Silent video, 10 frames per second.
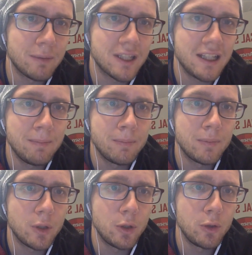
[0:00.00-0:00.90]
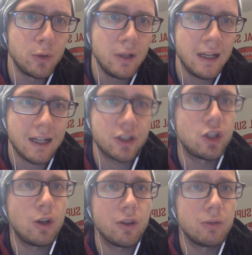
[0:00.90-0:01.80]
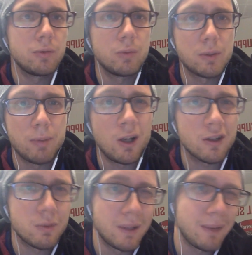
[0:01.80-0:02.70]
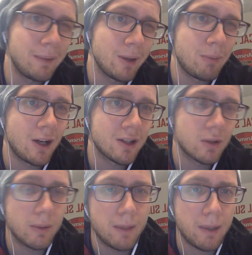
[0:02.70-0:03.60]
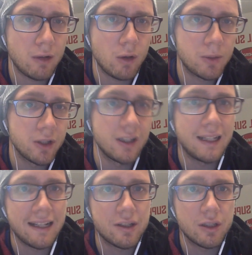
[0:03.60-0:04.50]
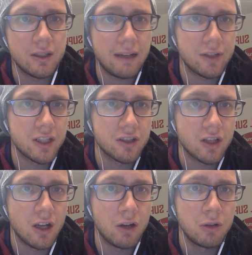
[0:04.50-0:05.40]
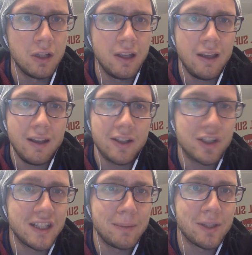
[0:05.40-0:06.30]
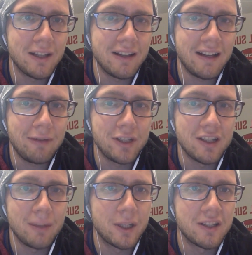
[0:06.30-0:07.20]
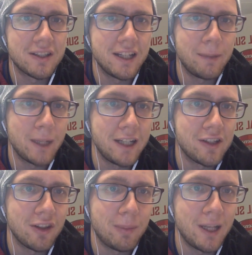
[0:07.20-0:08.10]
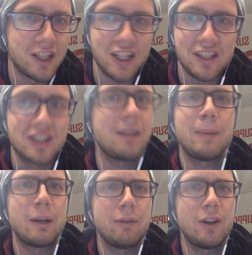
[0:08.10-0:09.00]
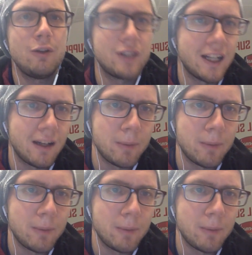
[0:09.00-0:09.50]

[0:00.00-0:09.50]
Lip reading: It was him who had a shot that was blocked when maybe a pass would have been a better option that led to Everton's goal. It just seems that every time we concede when he's on the pitch, he's somehow involved in it.